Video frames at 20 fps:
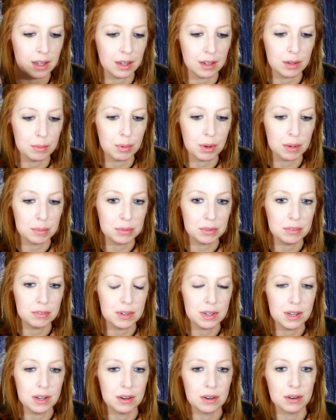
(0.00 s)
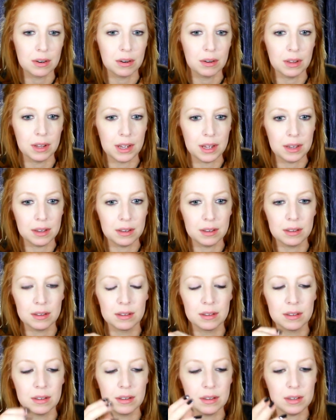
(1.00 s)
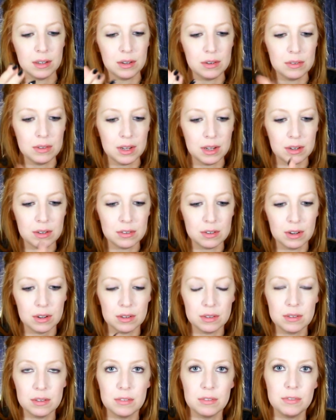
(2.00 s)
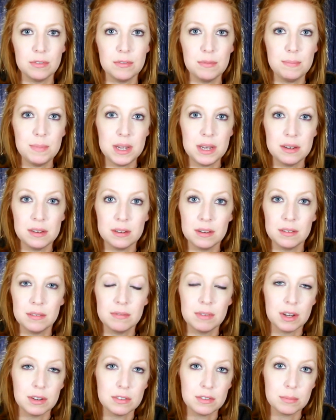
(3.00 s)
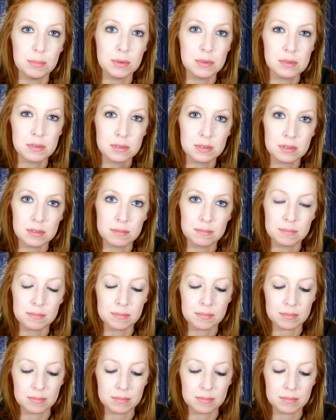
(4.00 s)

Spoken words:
And kebabs over here are like you take chunks of meat and vegetables